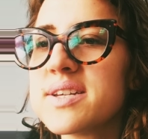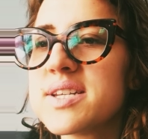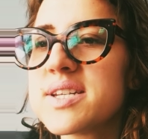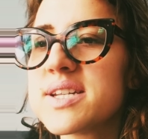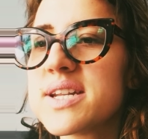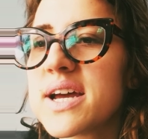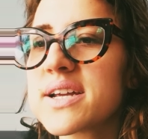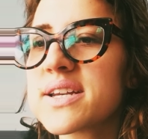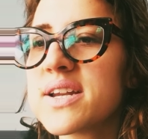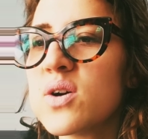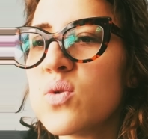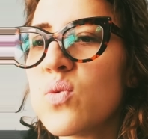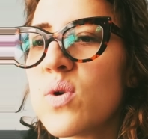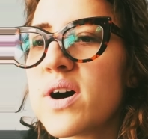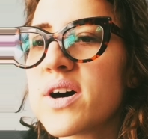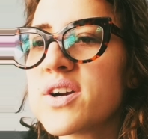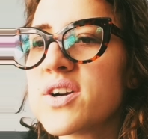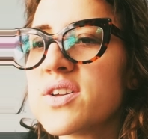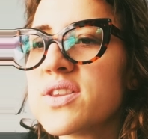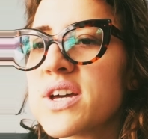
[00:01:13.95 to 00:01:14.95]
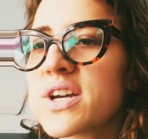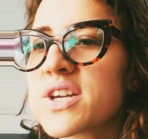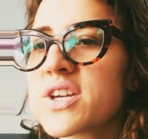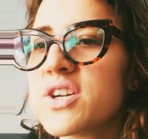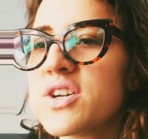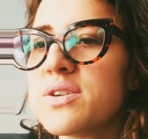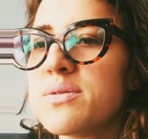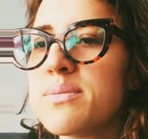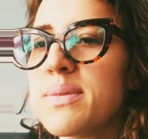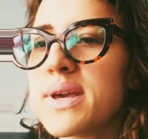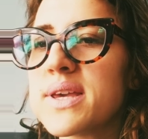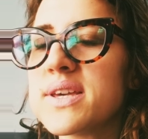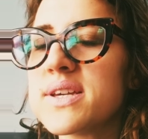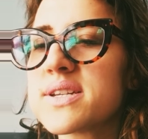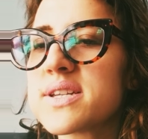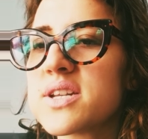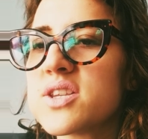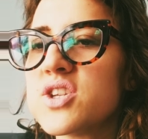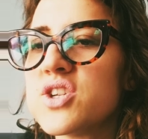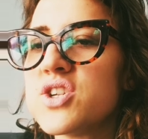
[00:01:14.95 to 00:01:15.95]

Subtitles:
stagnant water that couldn't make it to the